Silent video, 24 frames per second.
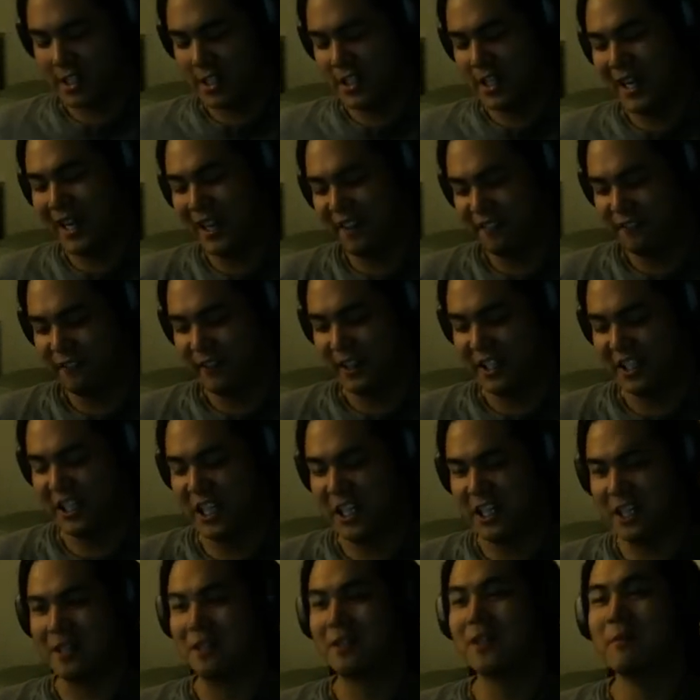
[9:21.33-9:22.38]
a knife. I
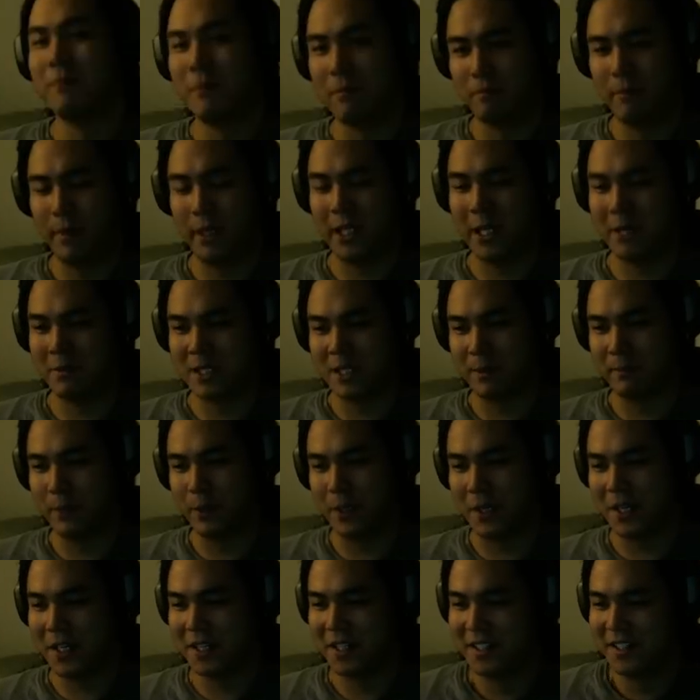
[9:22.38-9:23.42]
kick it. it. Becomes a
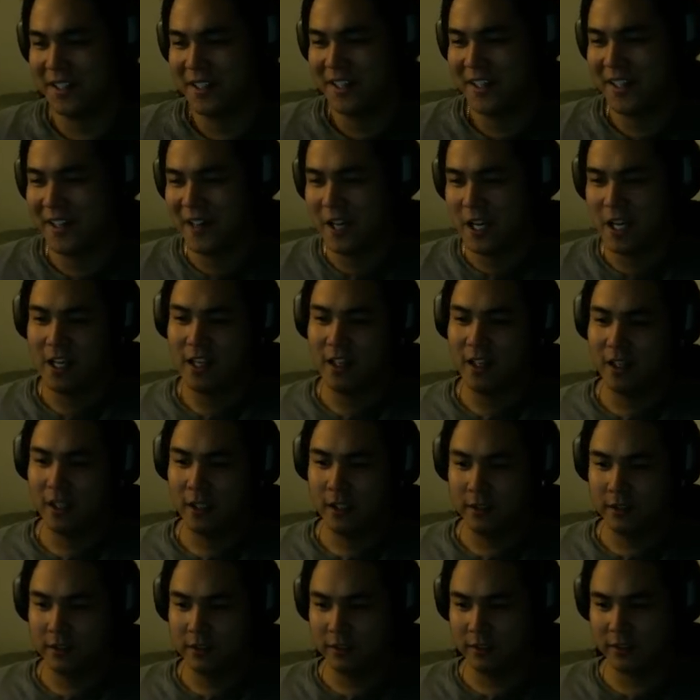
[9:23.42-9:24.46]
book.
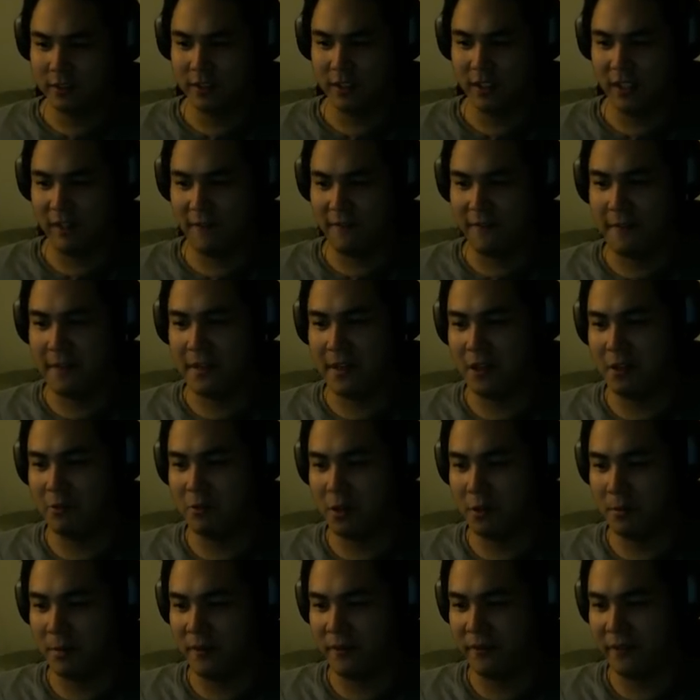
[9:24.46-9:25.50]
Everything
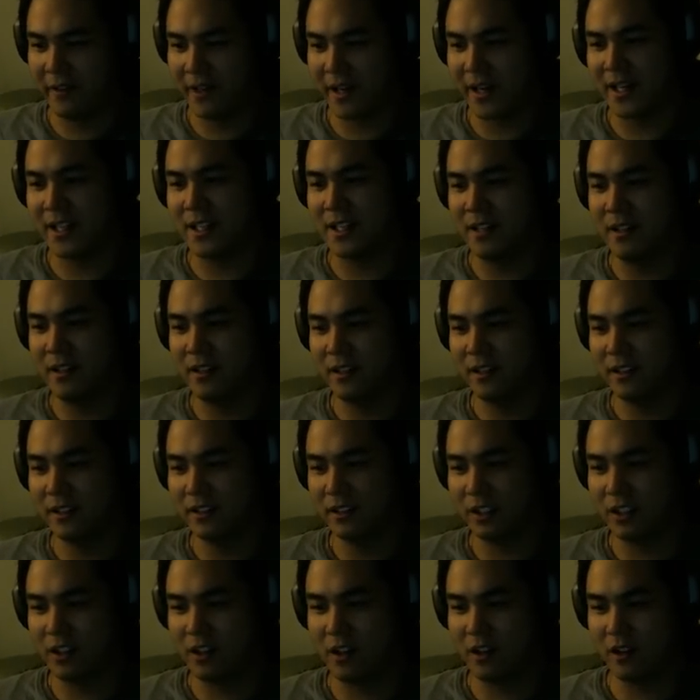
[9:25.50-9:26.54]
will be fine.
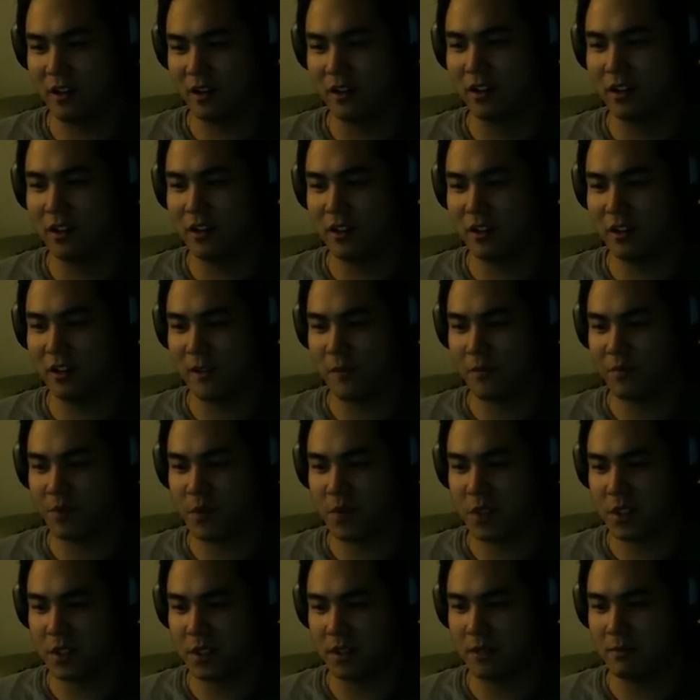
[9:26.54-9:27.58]

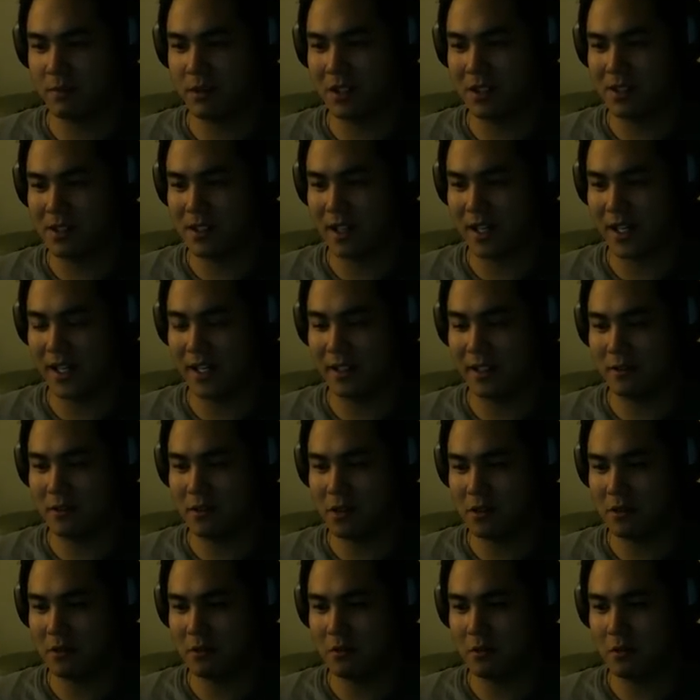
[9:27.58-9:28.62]
I'm sorry.
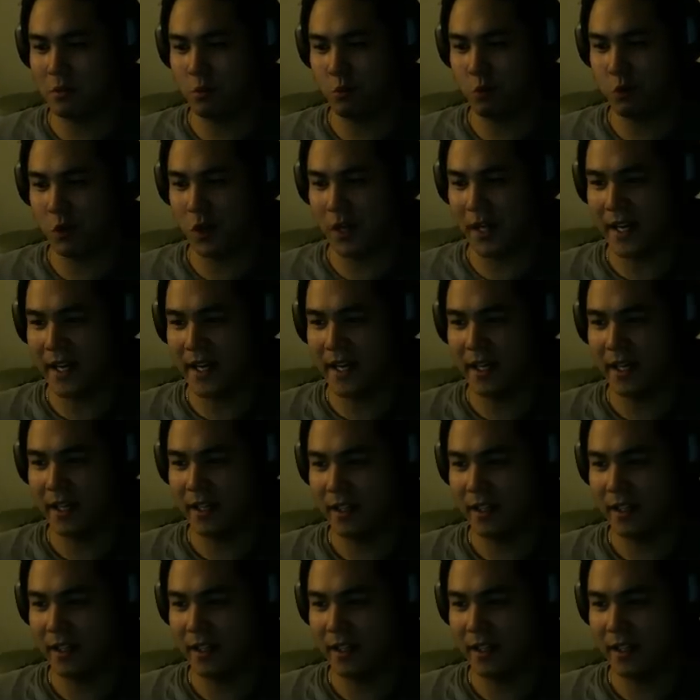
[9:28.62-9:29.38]
Why?